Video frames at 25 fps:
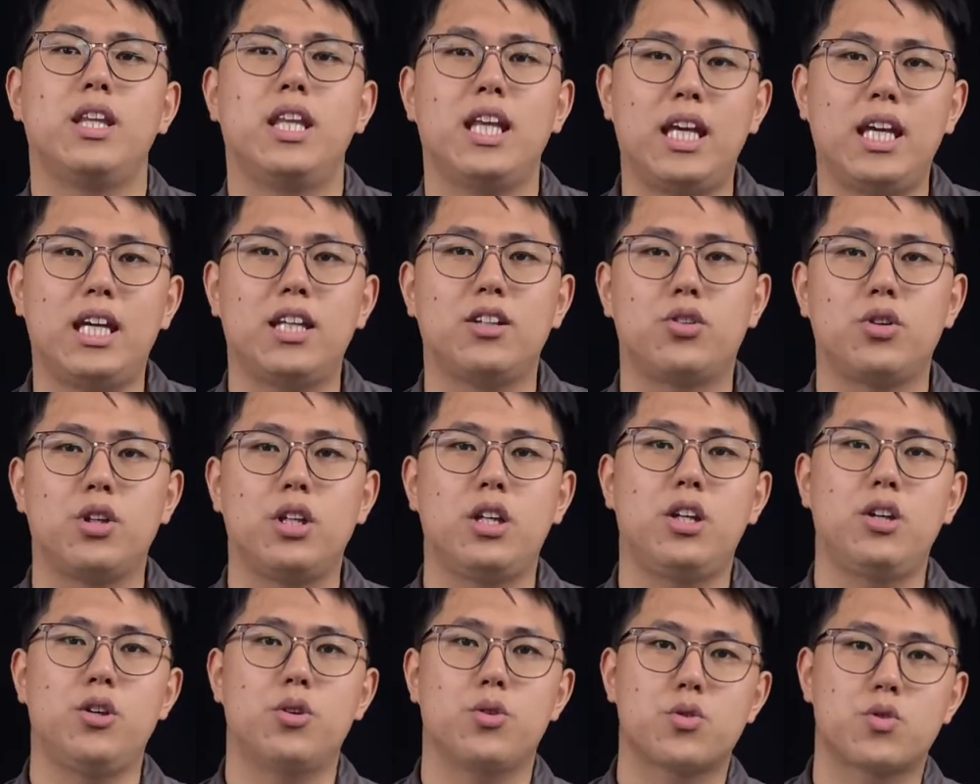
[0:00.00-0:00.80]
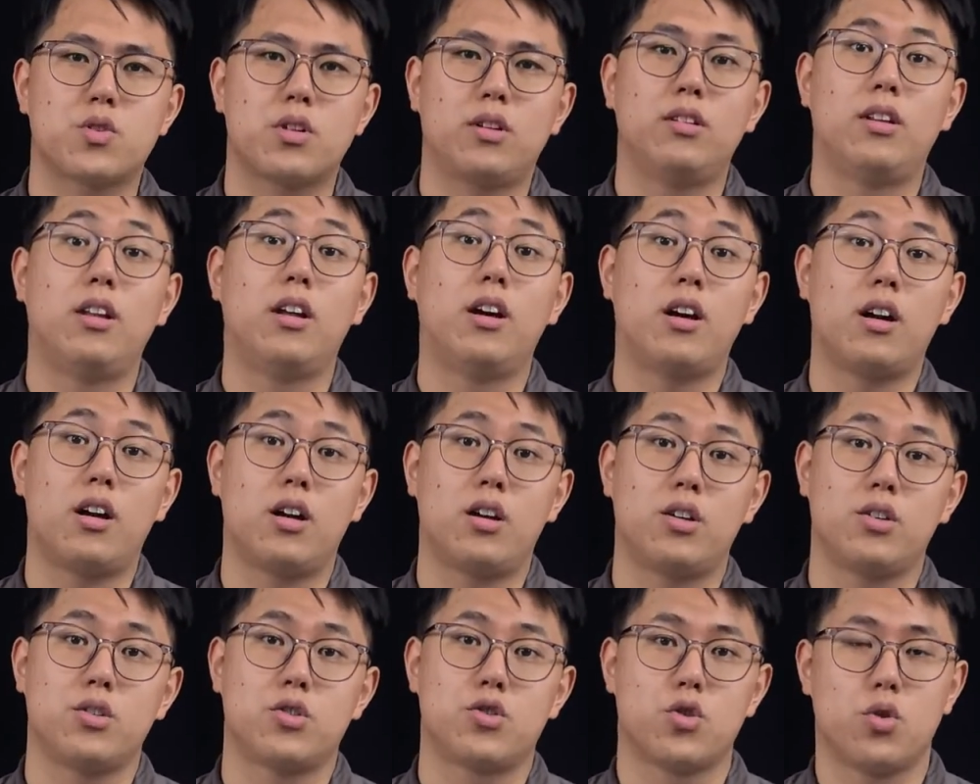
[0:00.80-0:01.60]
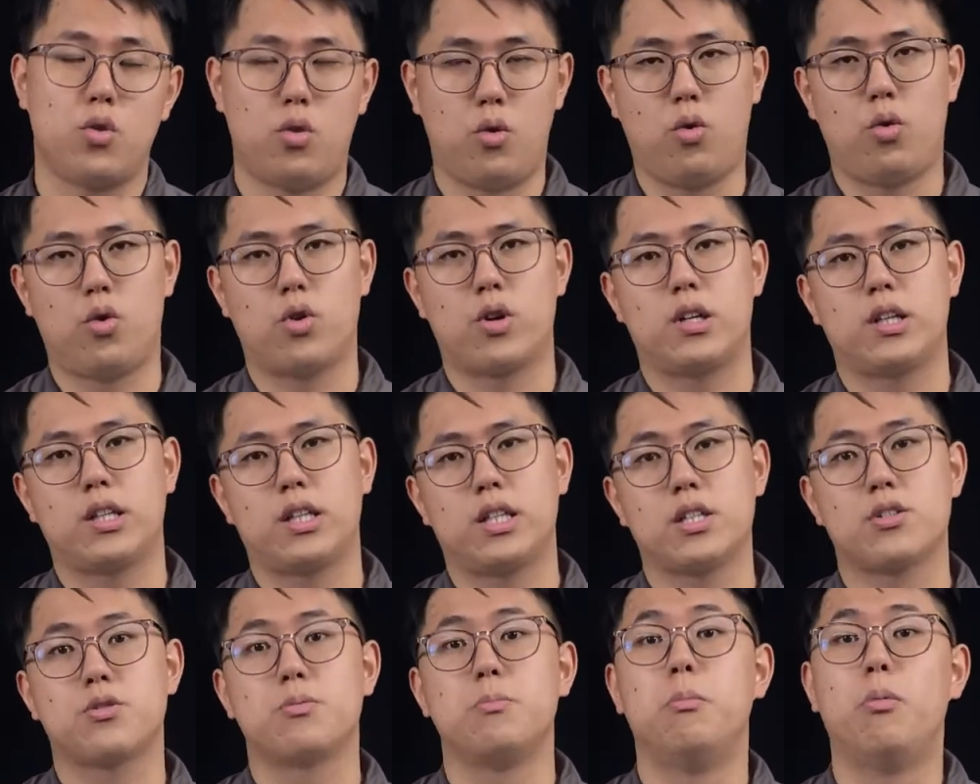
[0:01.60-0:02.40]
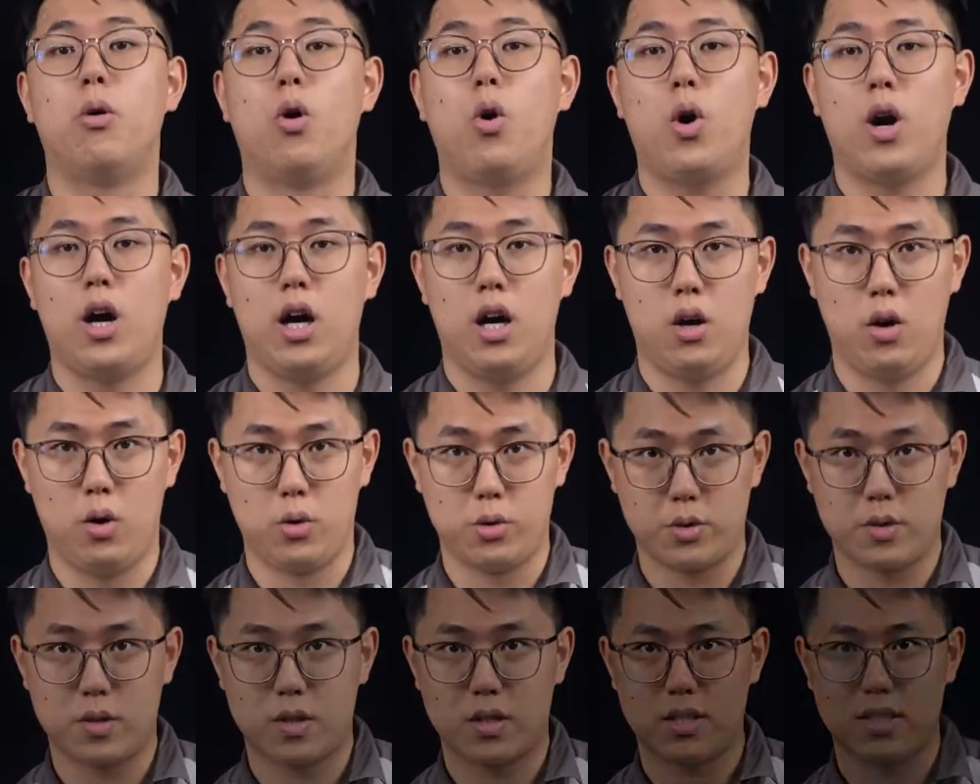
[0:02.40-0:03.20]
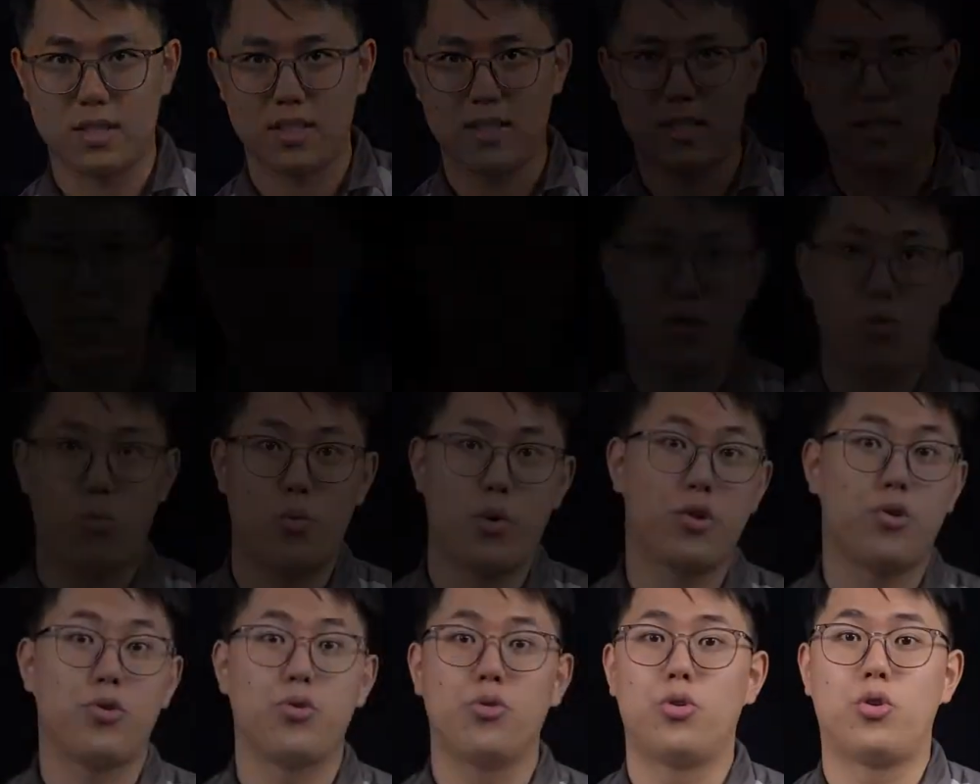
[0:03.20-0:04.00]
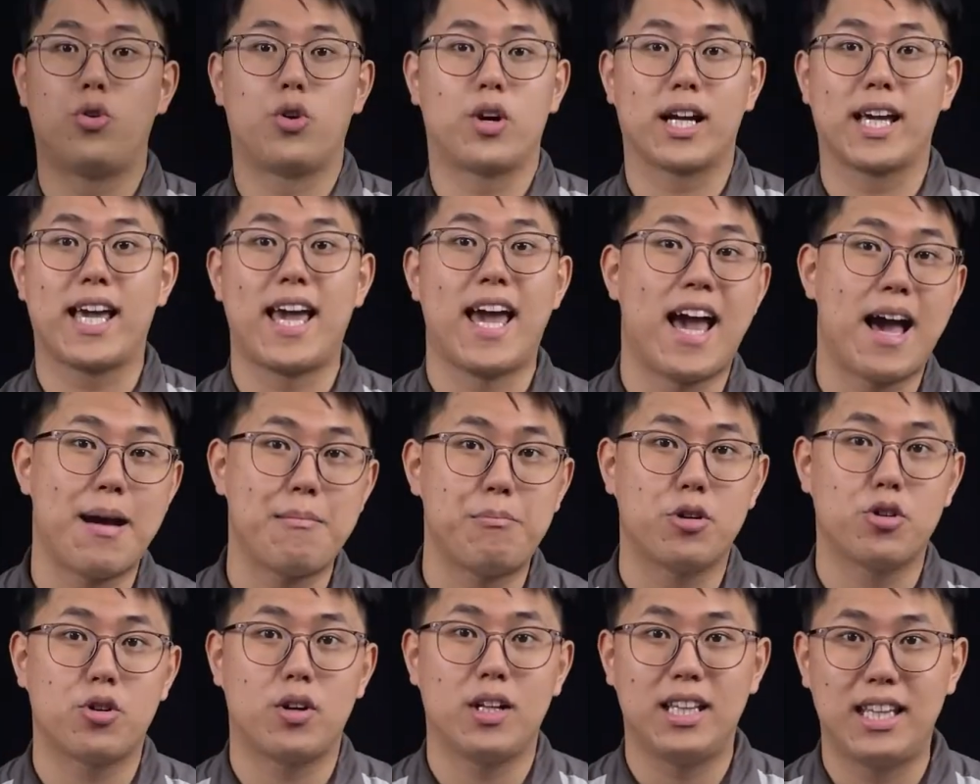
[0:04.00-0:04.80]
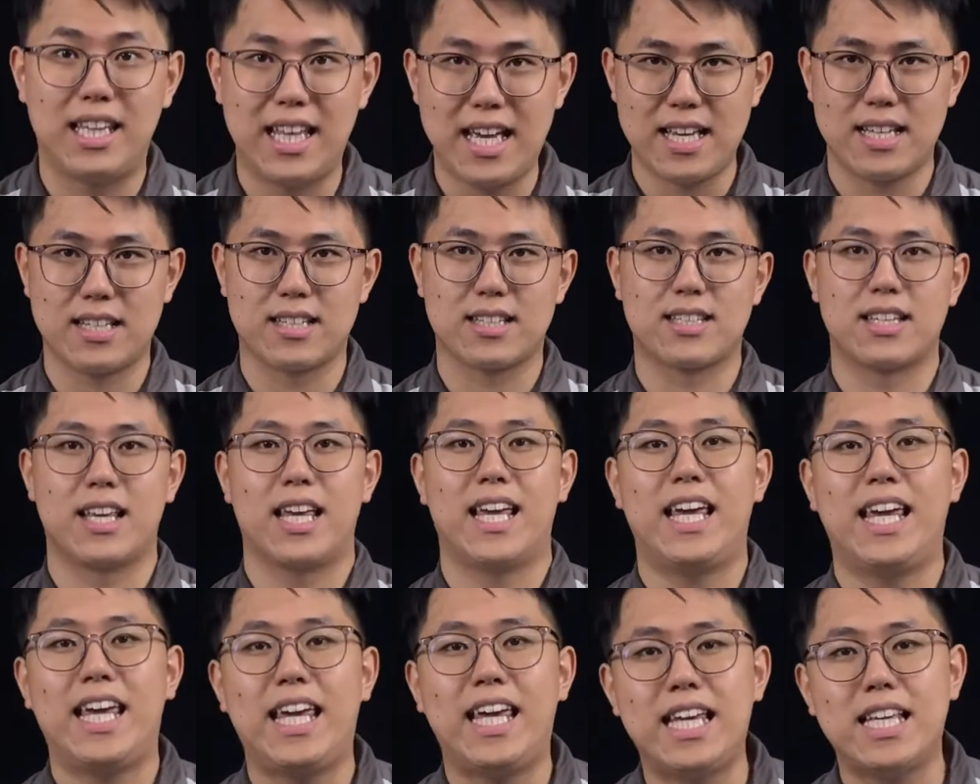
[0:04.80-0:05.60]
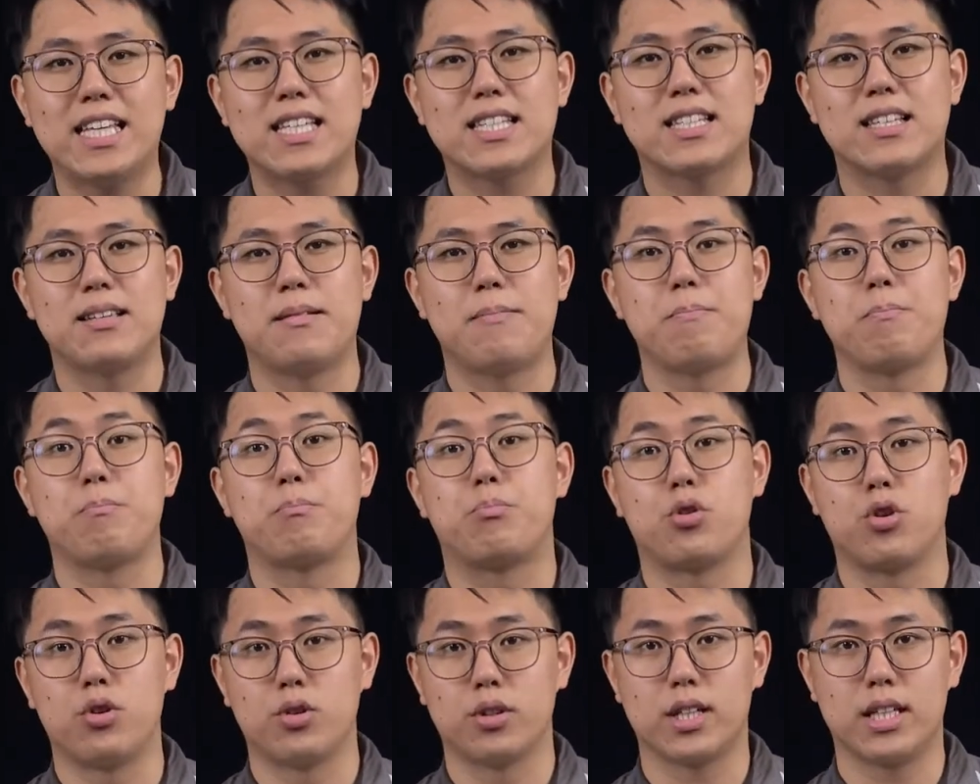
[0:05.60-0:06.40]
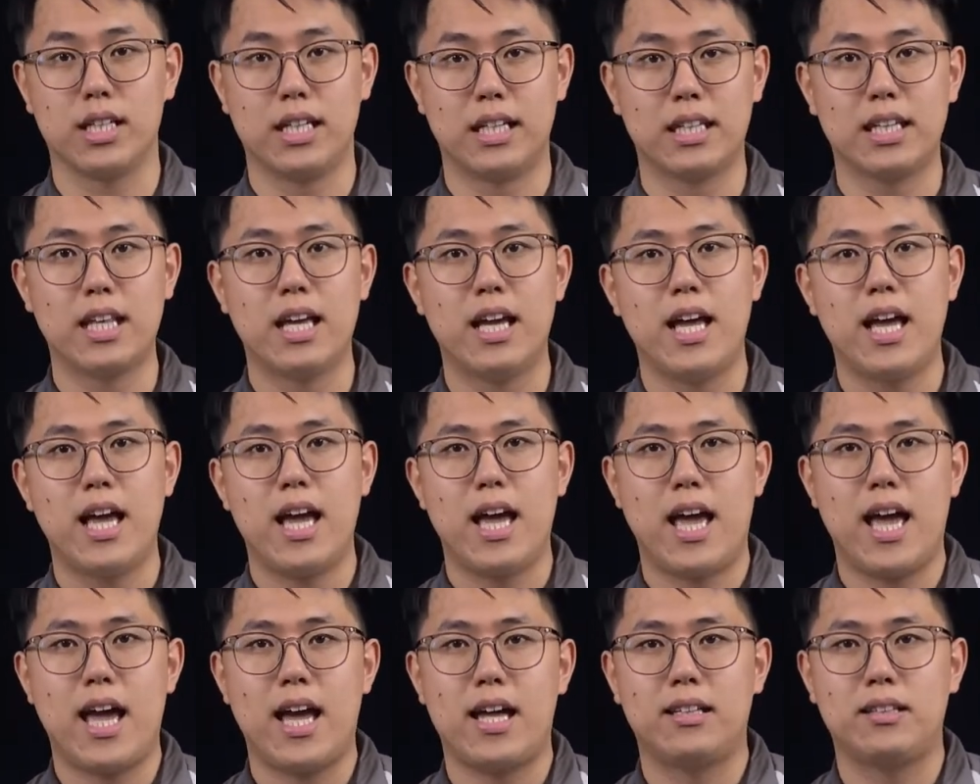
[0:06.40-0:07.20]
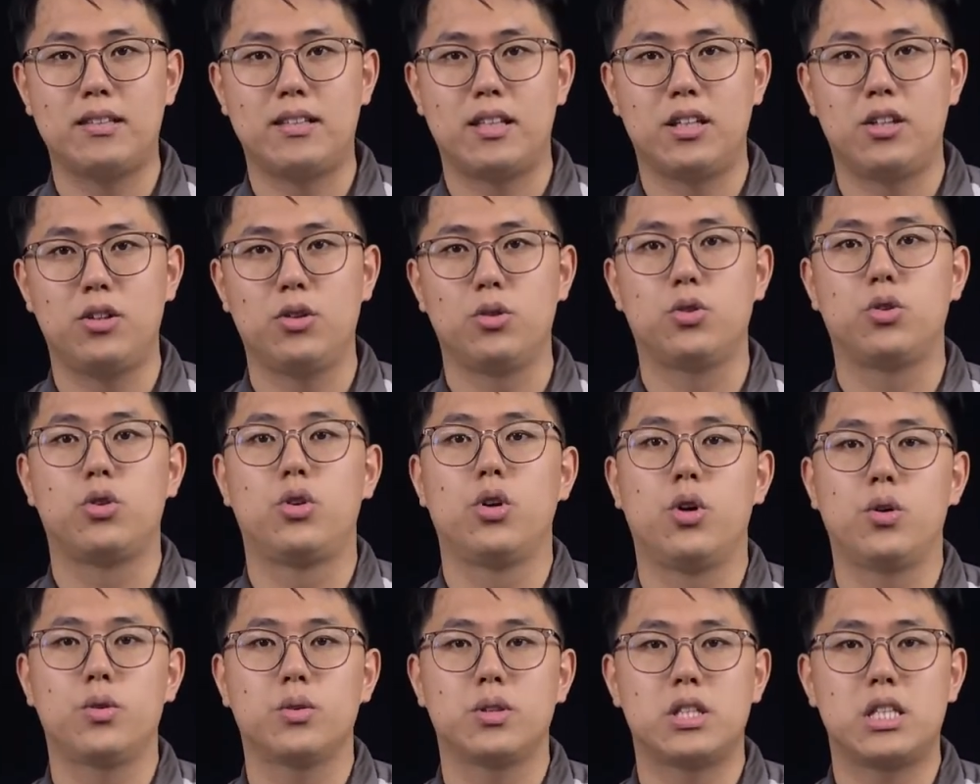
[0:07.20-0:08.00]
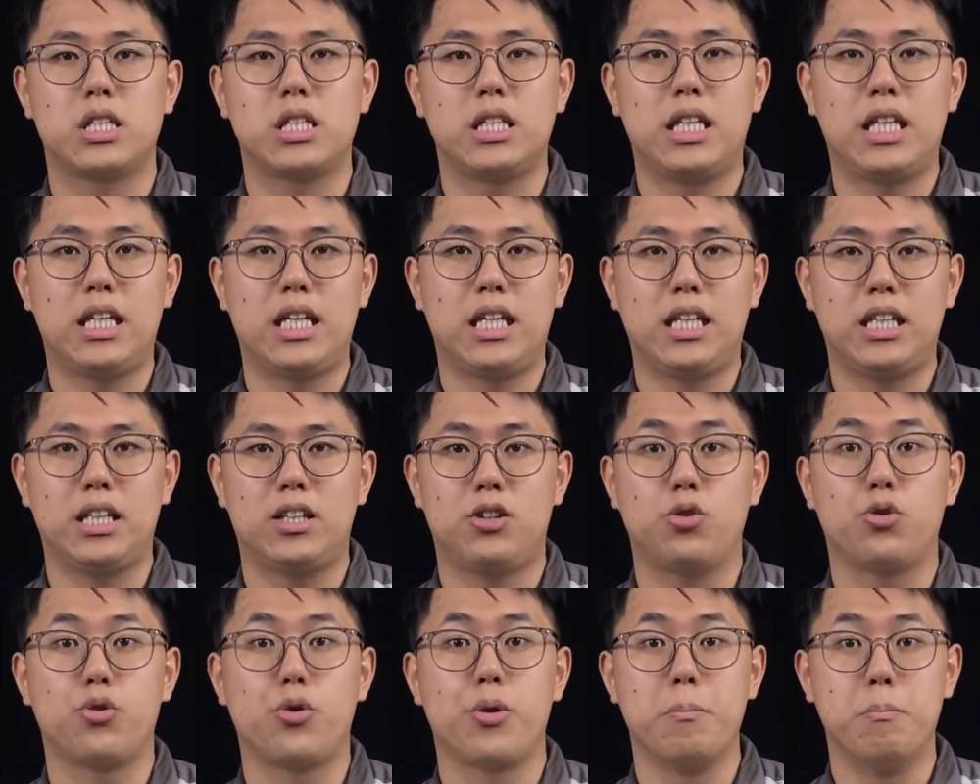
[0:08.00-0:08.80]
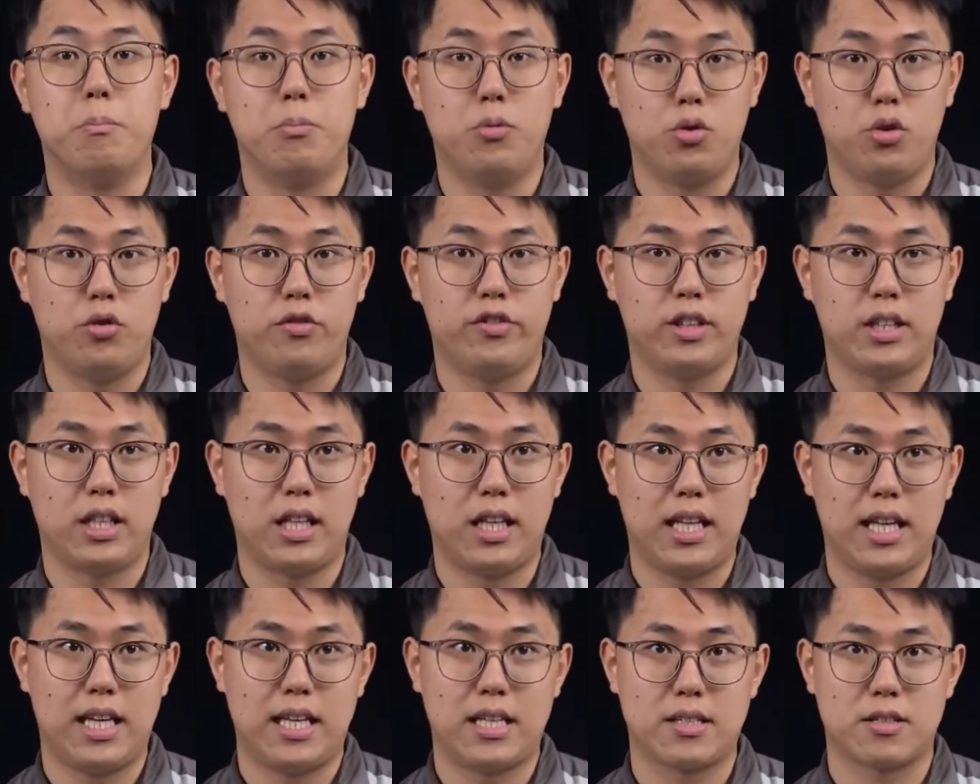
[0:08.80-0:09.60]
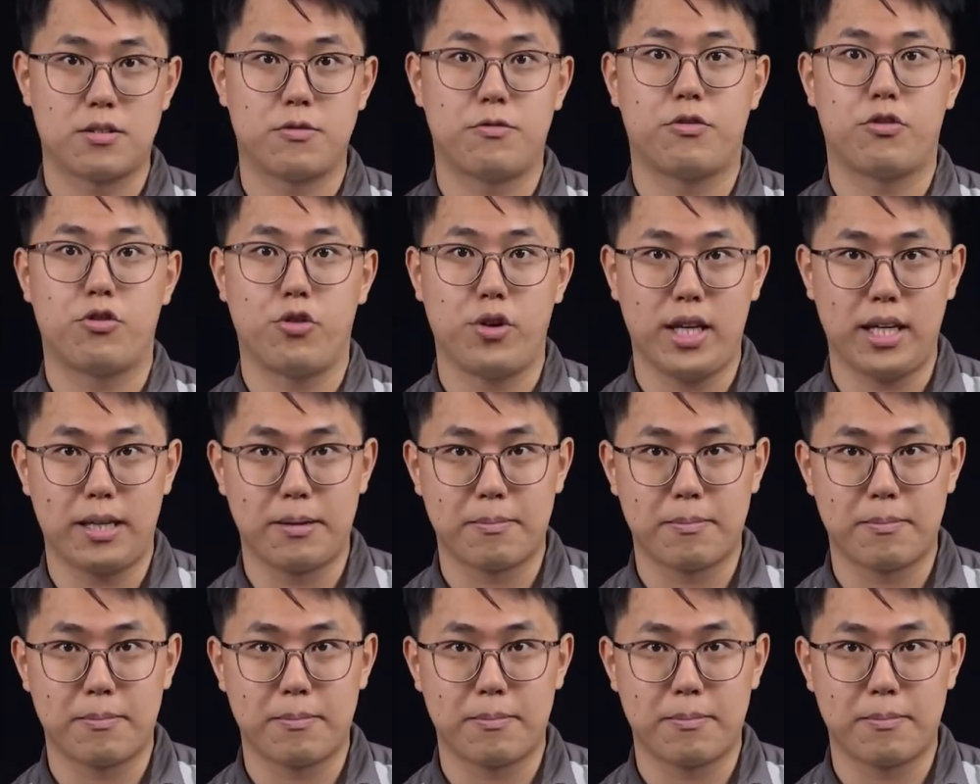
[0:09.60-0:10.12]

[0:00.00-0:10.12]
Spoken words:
to use large or the small holes? When your camera lens isn't broken and you don't need to remove the lens frame.